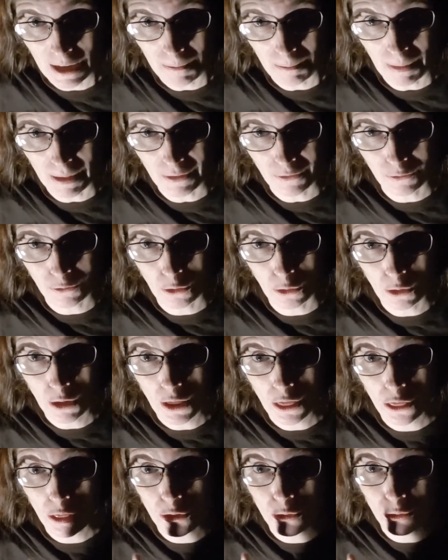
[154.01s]
But for a
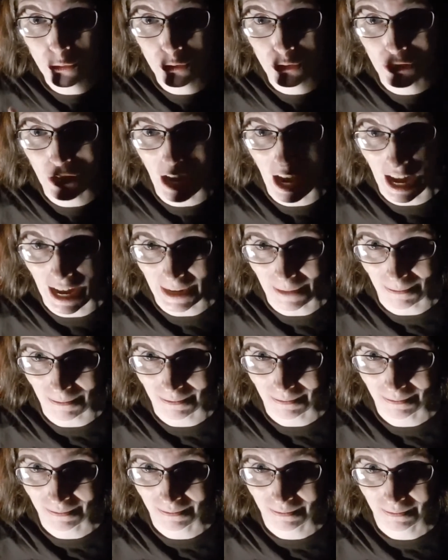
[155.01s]
third time,
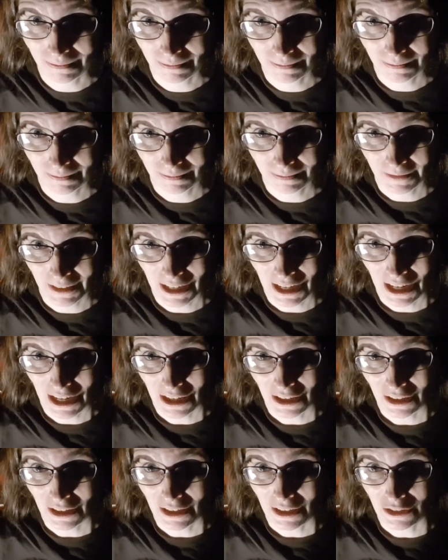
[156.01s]

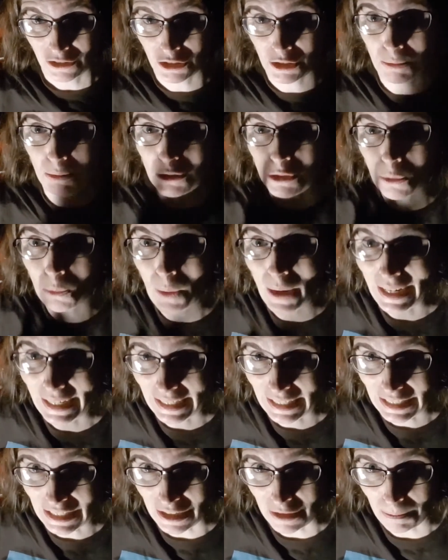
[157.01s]
she was
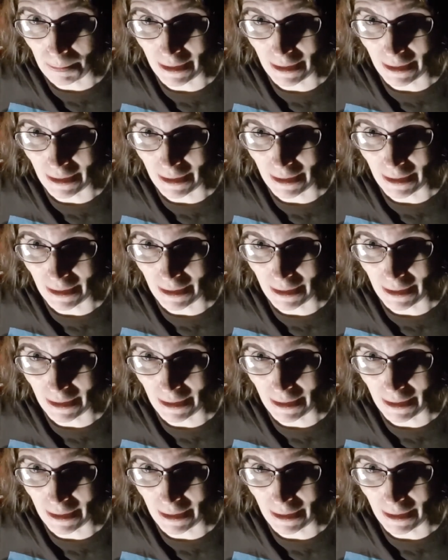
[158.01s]
awakened